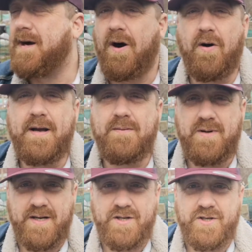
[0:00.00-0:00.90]
I am
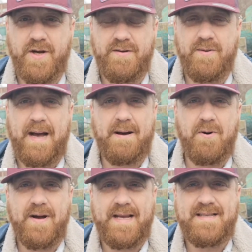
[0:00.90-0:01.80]
going to show you how
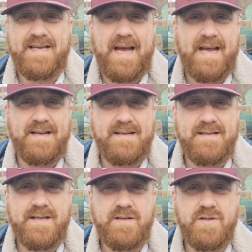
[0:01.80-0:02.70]
I
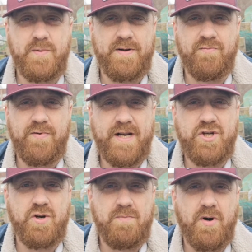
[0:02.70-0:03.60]
intend to
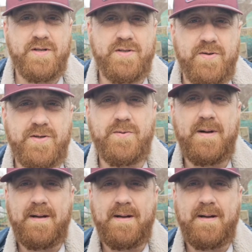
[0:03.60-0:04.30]
enrich my soil.